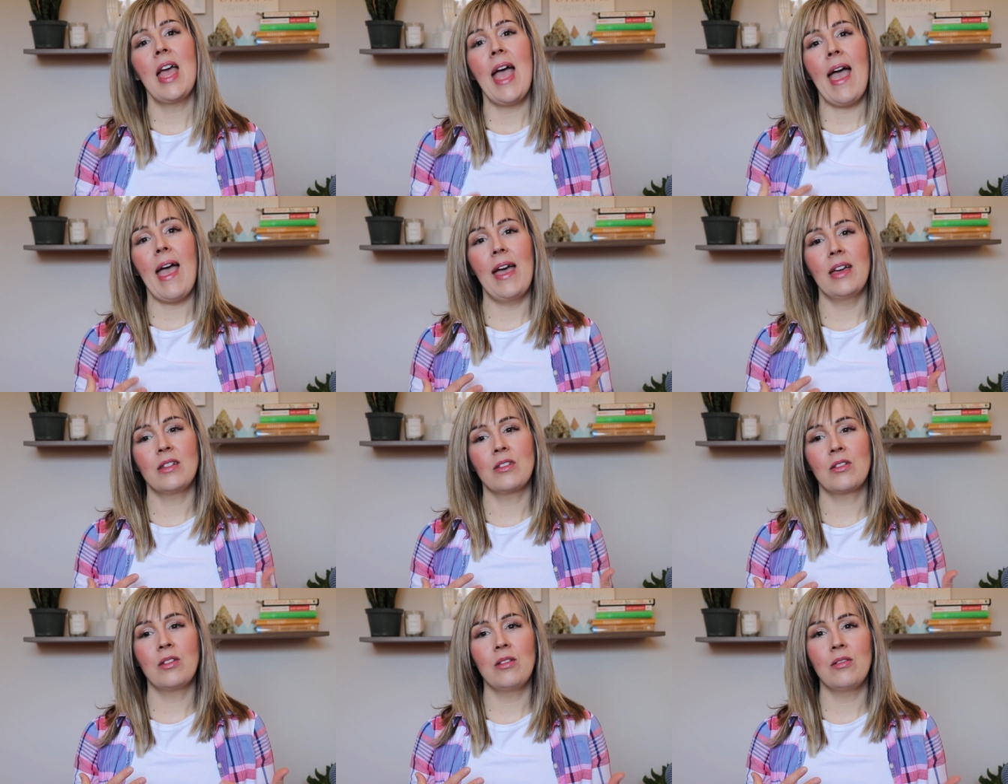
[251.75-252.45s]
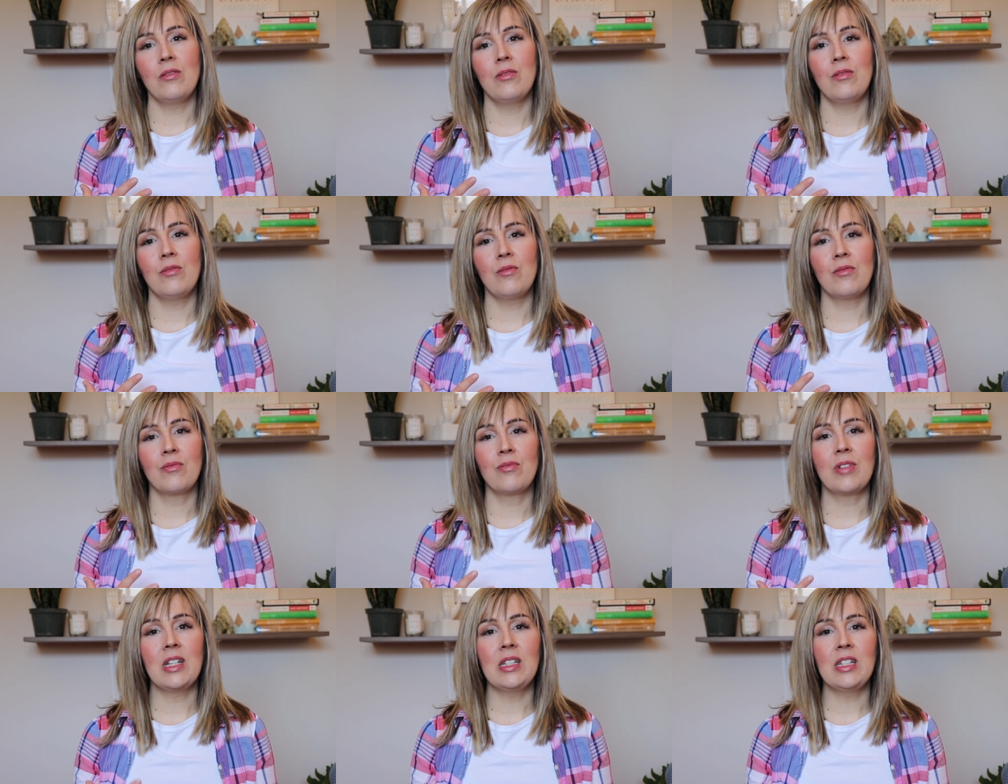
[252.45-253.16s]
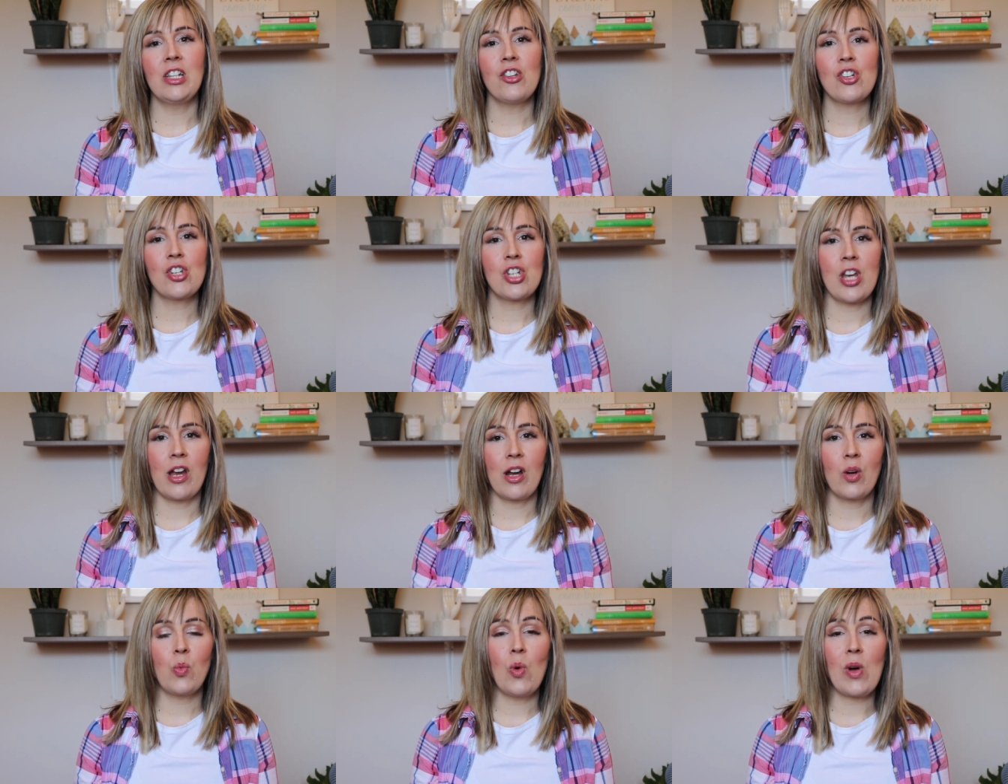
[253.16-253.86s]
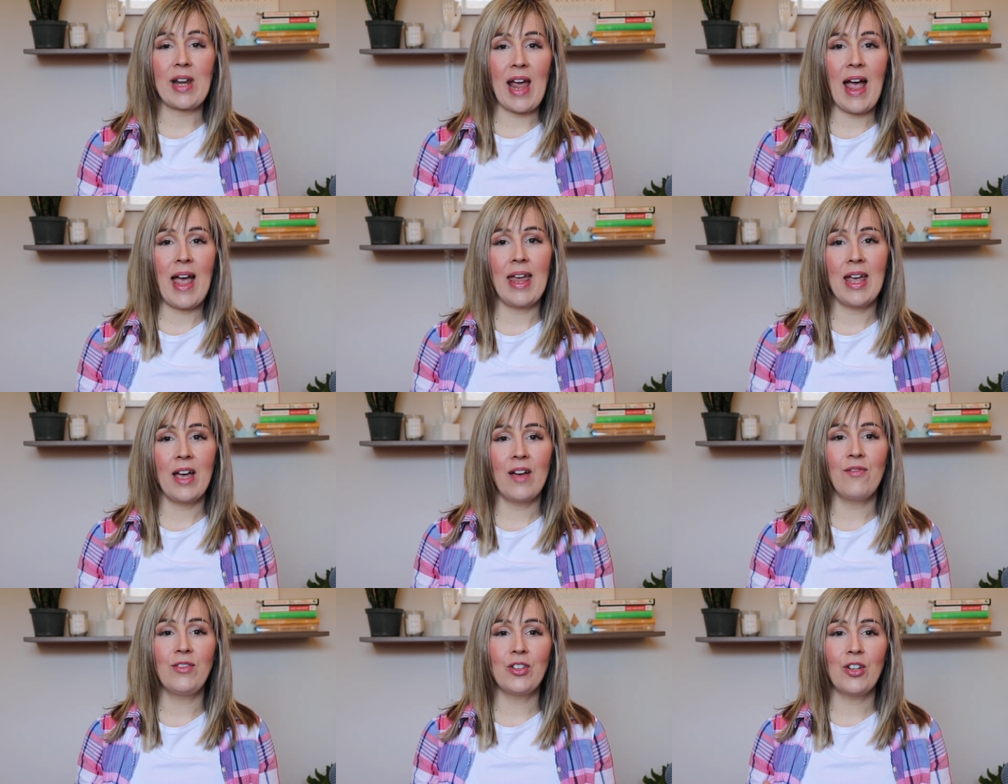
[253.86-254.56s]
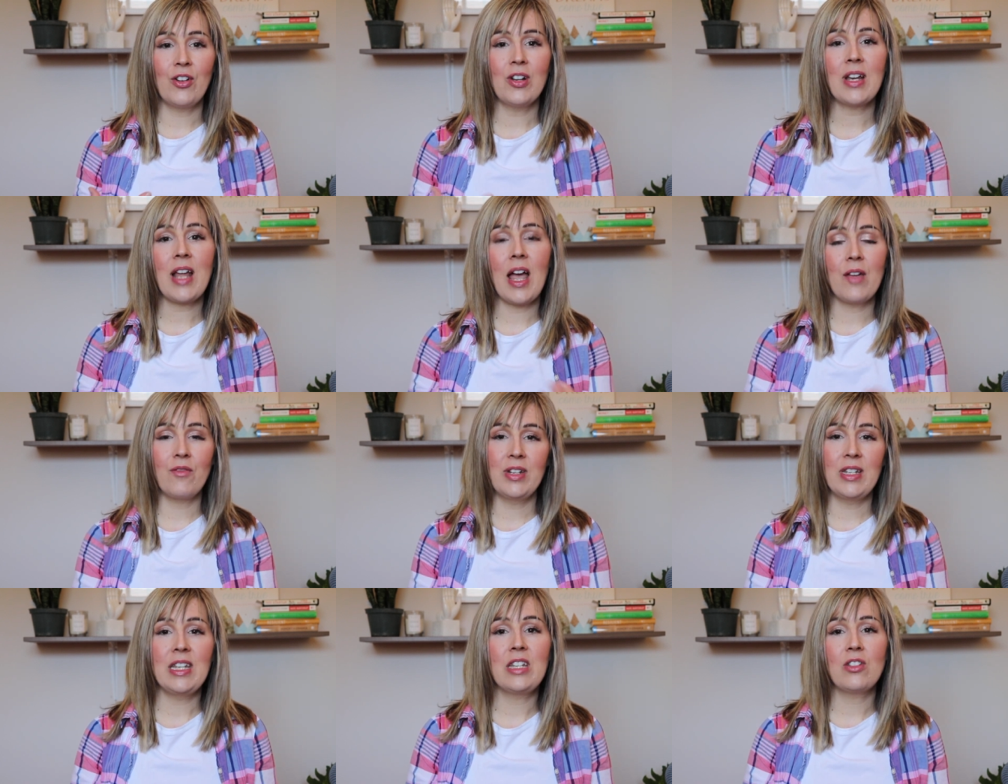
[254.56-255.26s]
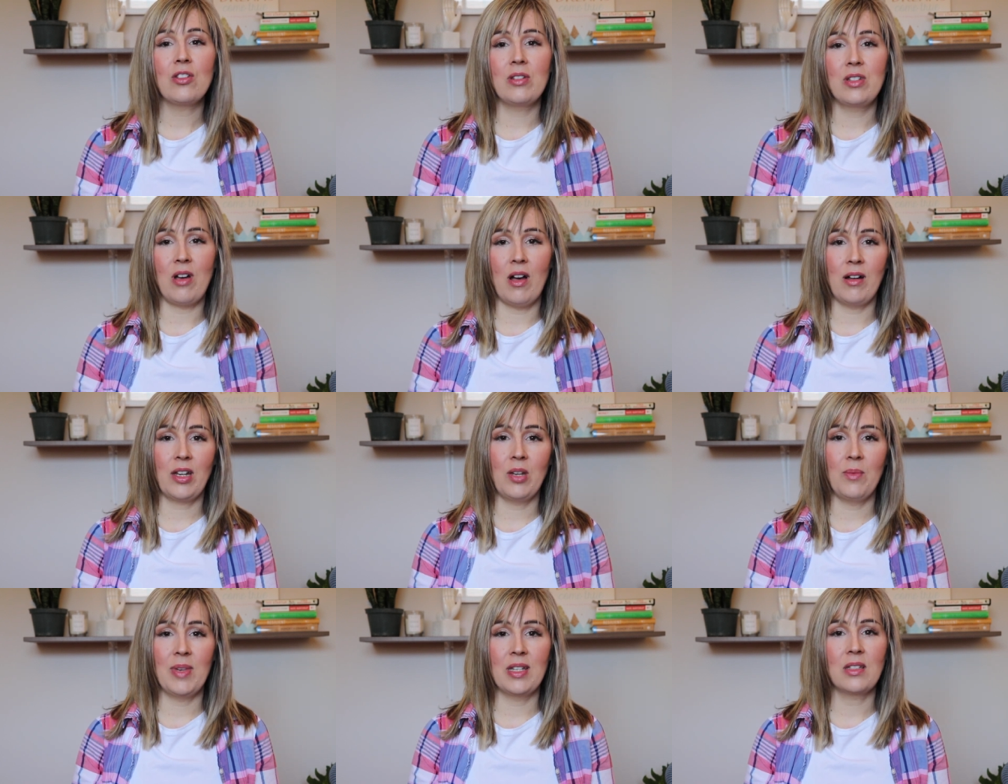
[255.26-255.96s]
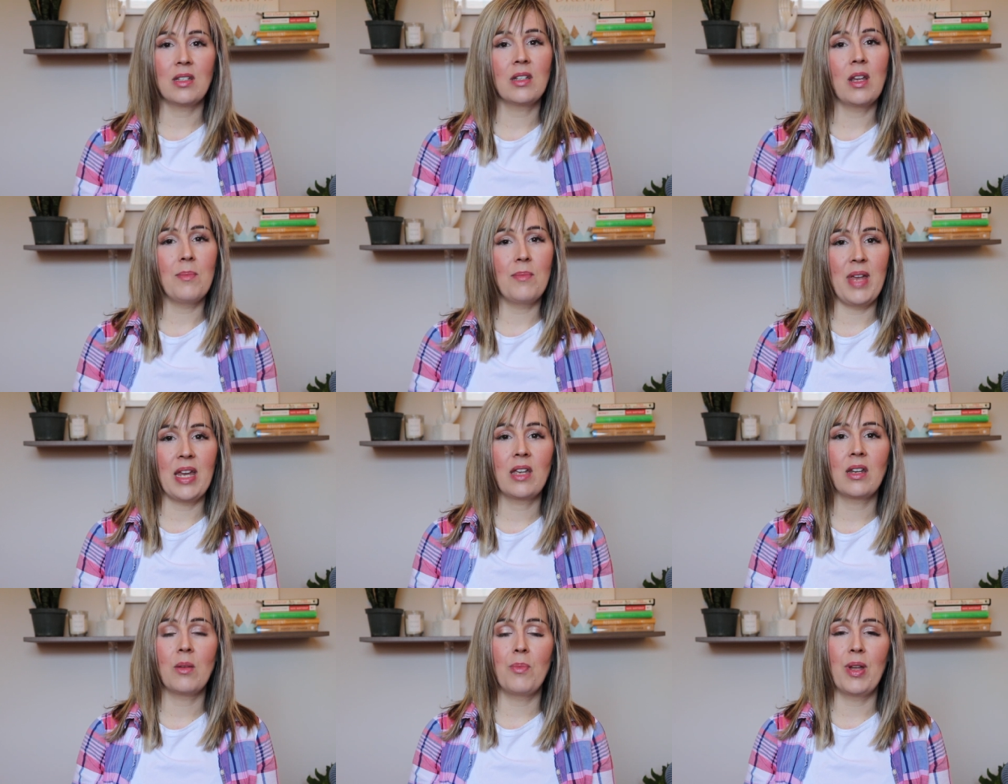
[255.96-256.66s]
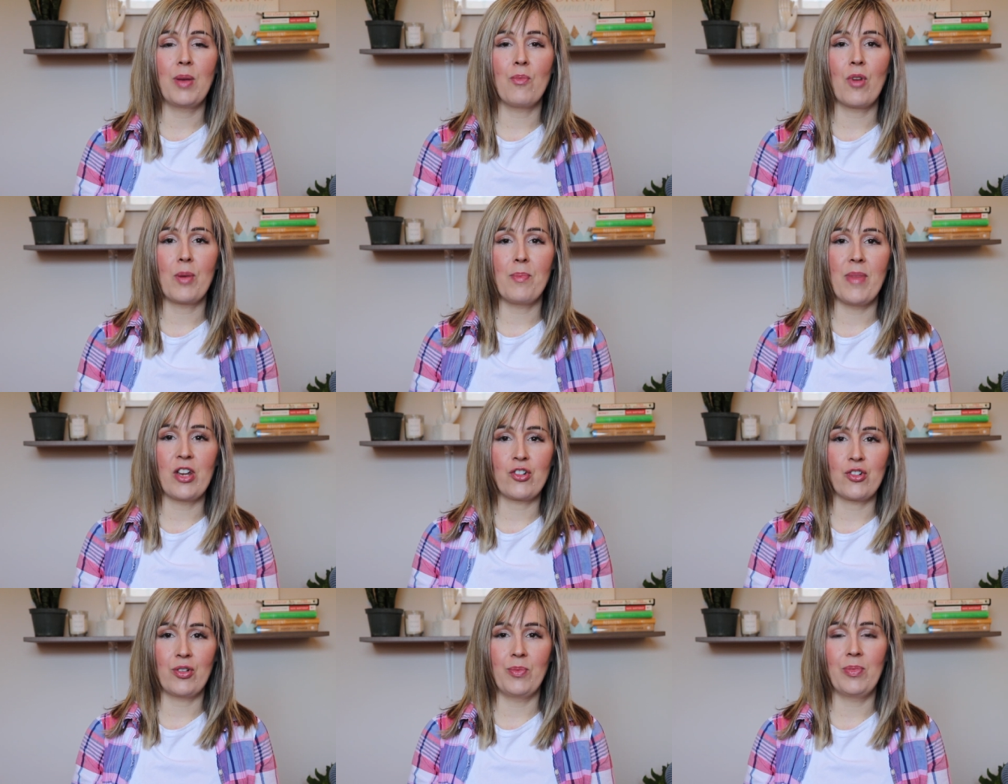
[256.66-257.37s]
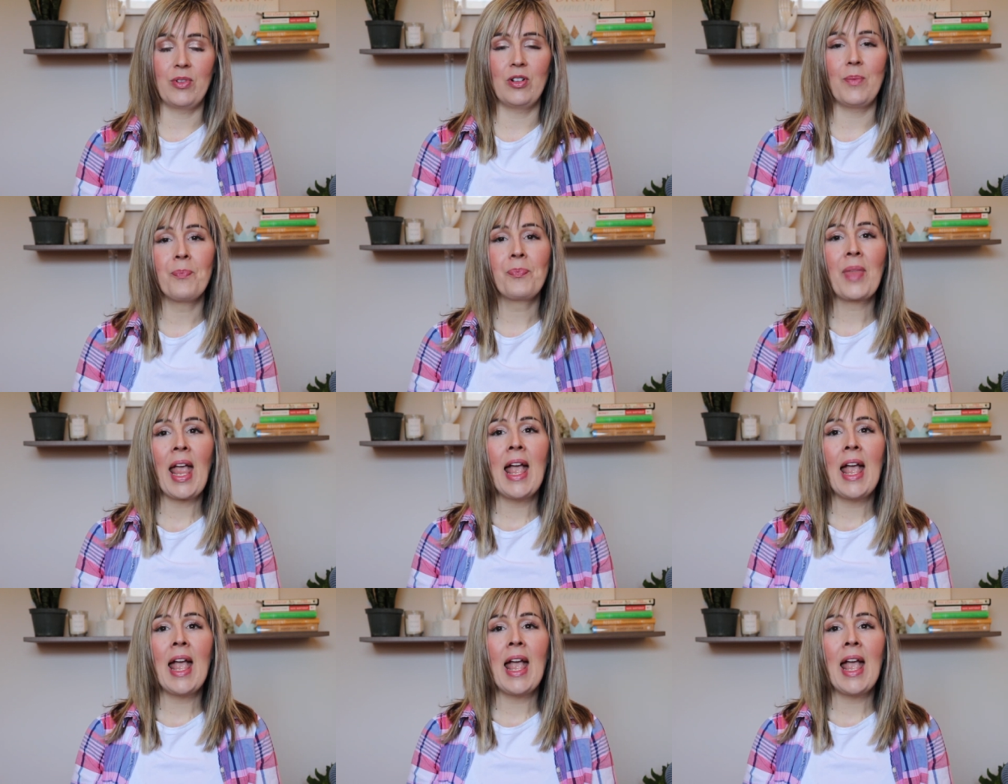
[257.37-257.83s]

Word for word: and to really share what I have learned, I would need to document it and make it a bit more measurable.